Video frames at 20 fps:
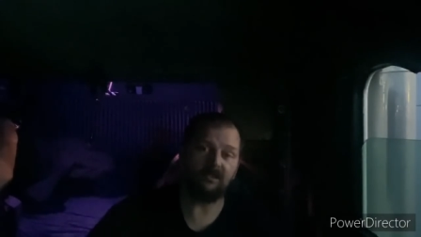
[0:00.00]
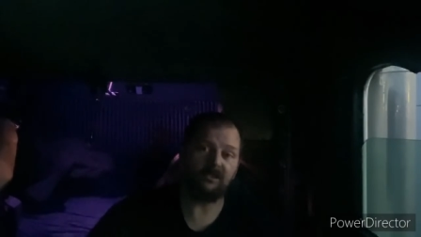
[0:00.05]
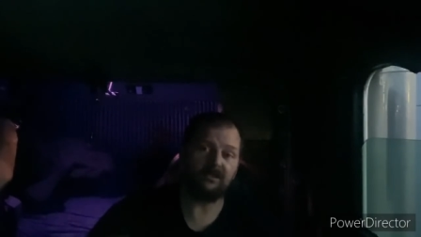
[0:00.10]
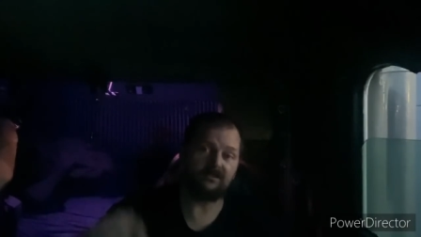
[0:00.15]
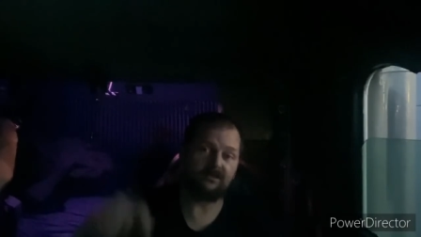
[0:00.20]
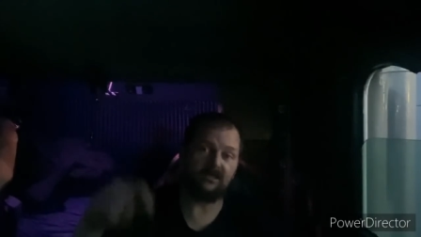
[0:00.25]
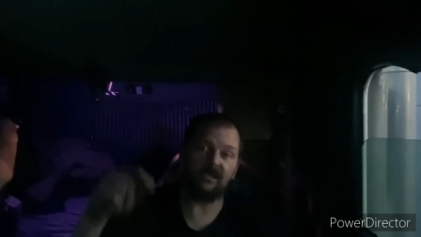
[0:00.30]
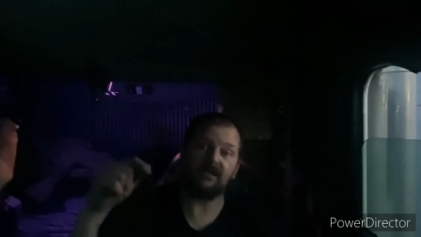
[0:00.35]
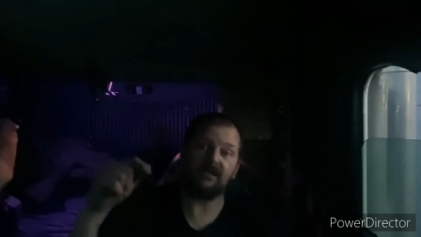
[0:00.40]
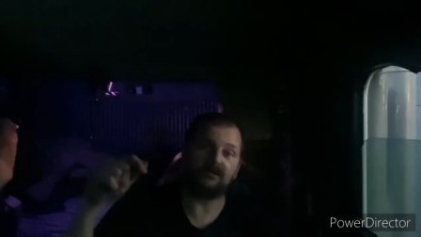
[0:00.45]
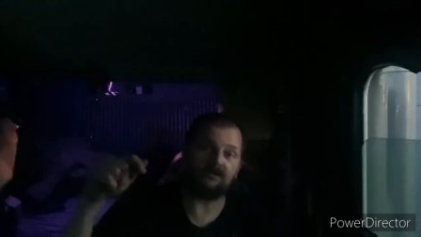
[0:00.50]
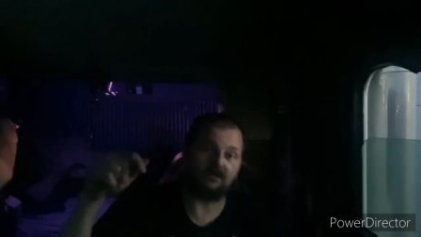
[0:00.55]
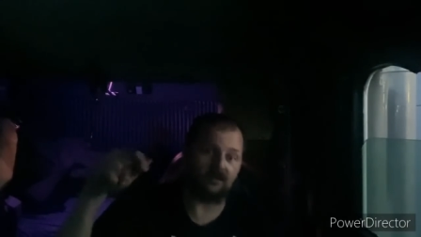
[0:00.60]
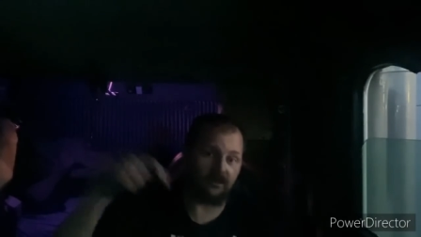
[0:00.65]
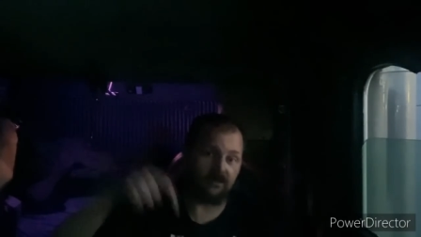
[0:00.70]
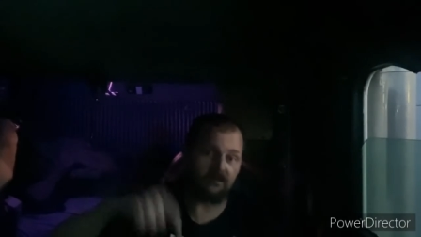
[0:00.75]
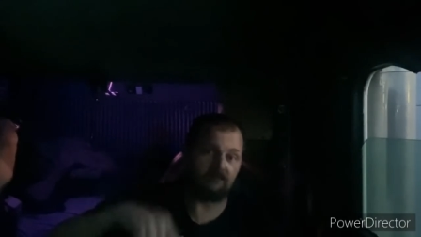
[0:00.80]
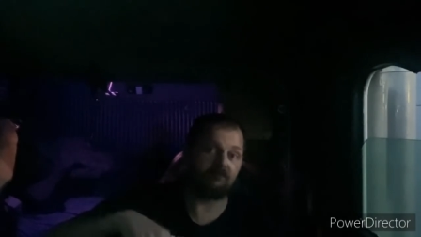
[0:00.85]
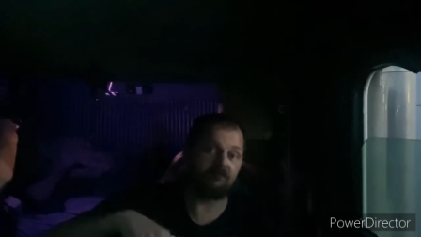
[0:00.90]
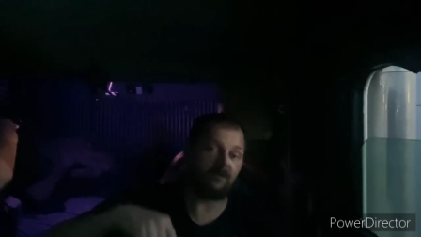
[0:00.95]
hit that
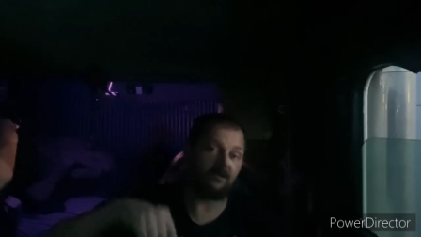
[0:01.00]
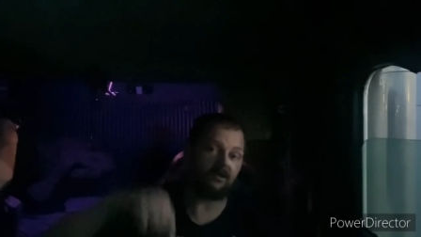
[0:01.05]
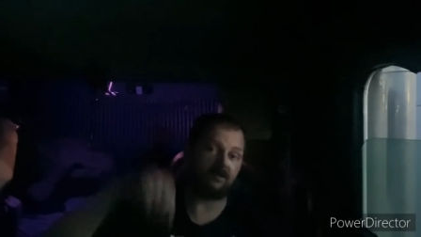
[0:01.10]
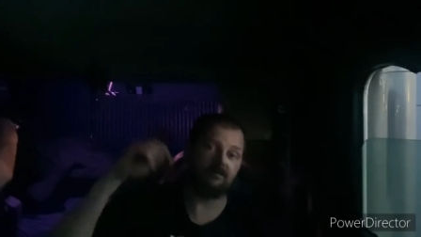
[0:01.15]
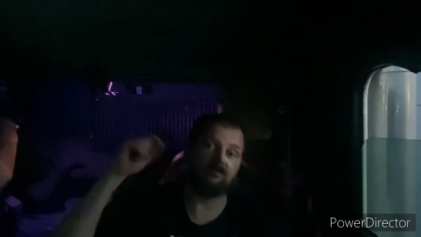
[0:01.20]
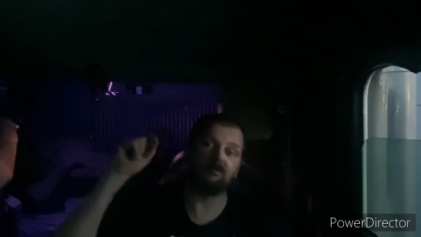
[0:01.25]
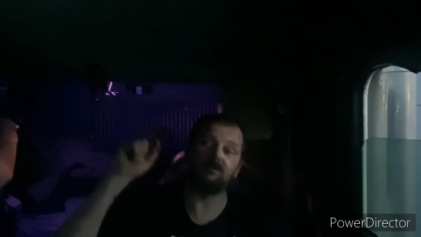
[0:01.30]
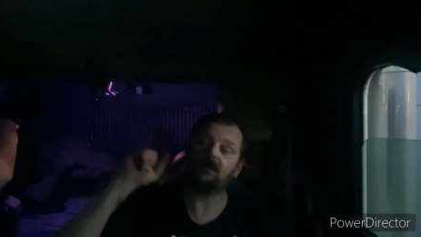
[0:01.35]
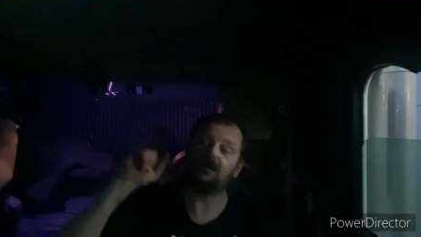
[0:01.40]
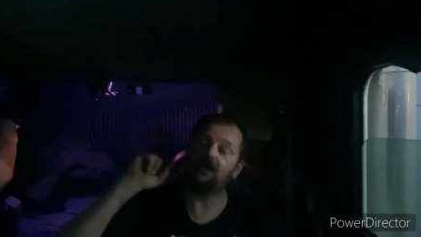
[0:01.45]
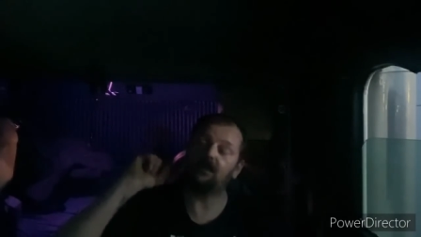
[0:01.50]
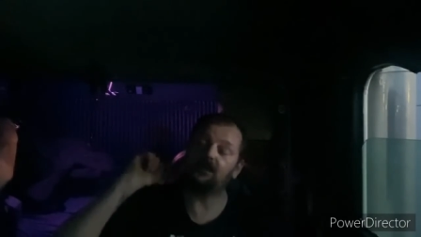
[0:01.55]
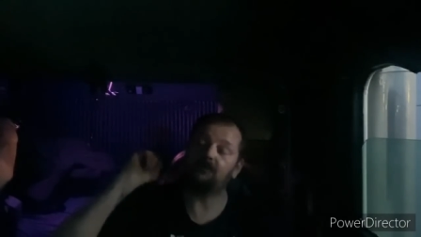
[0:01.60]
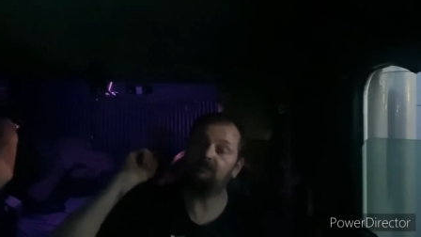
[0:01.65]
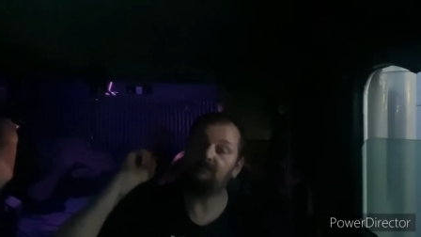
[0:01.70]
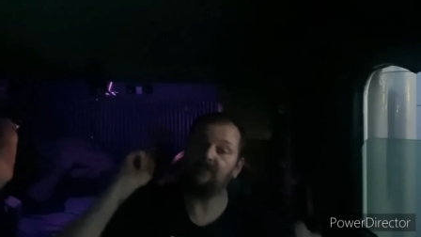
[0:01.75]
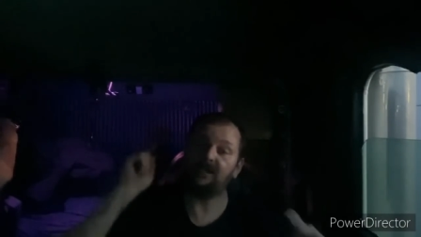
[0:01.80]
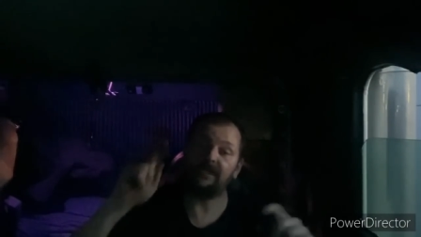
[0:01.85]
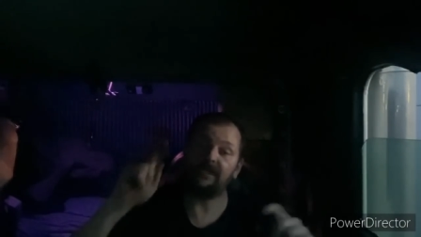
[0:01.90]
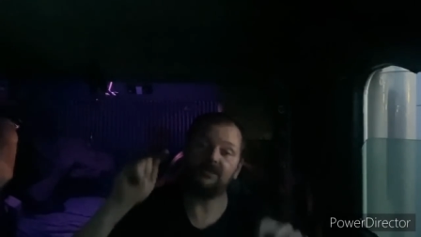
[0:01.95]
like button
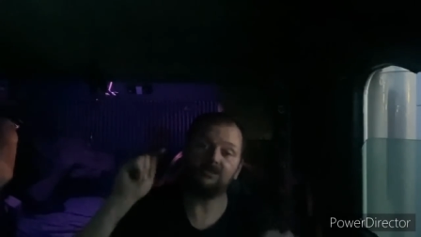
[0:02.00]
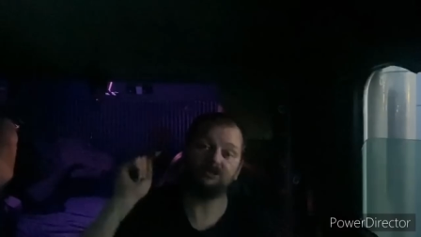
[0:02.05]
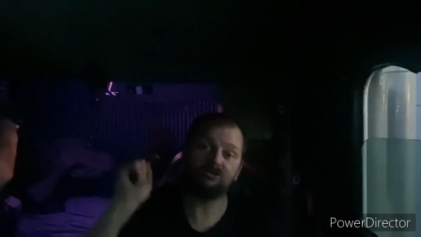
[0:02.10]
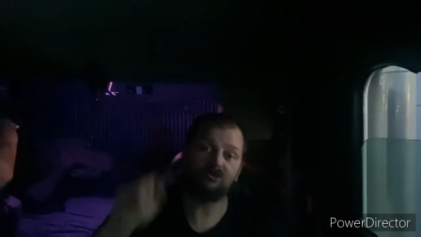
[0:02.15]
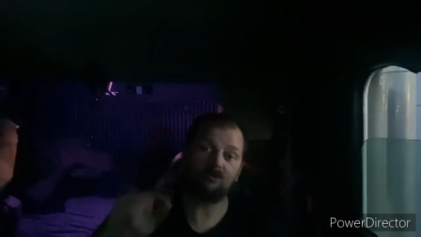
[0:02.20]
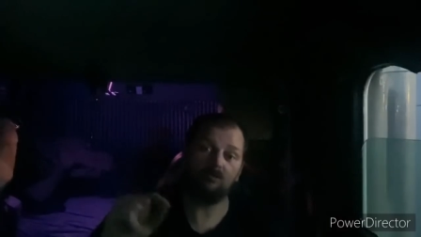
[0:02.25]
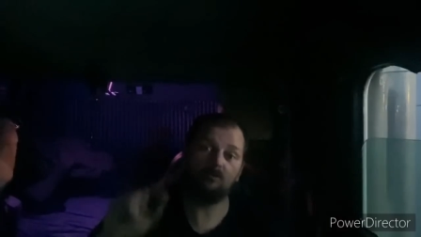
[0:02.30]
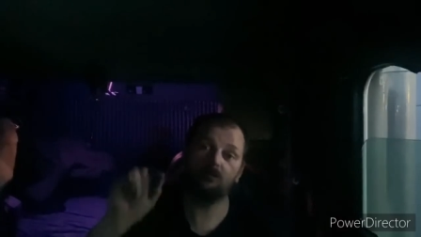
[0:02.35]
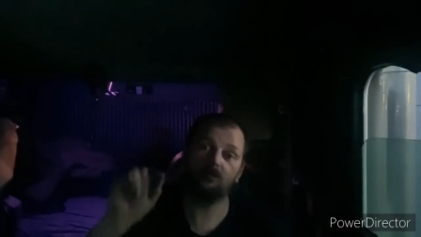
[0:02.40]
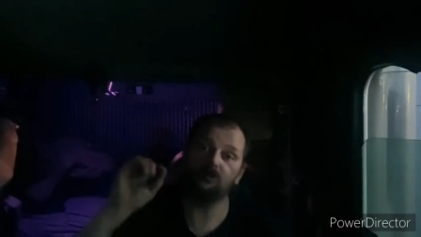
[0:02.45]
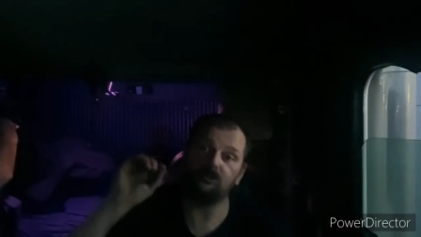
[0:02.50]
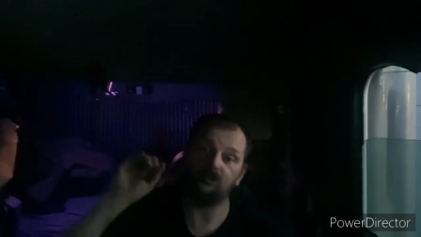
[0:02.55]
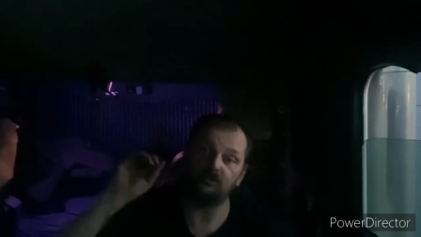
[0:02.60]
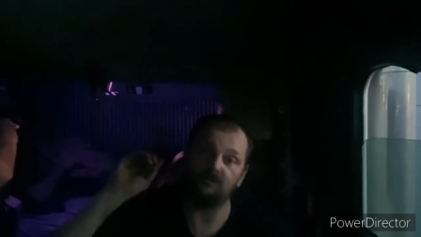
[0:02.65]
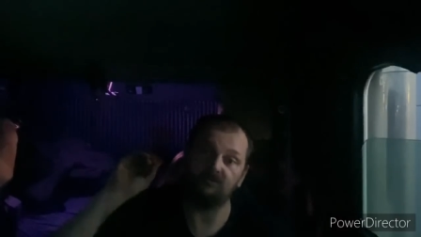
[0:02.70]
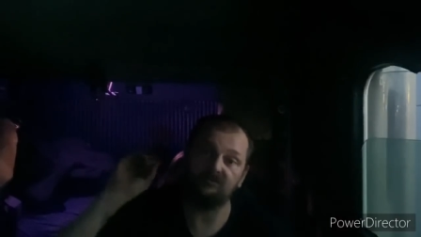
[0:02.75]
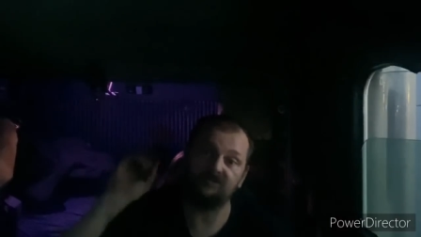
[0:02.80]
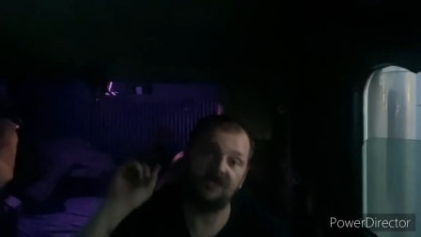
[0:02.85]
and make sure you